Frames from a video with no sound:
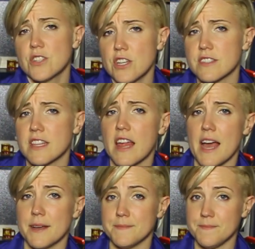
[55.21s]
Cheers to
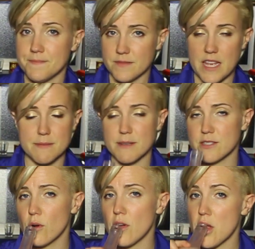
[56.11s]
that. That's my
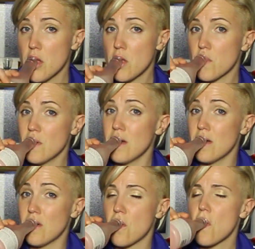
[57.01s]
story. Woo!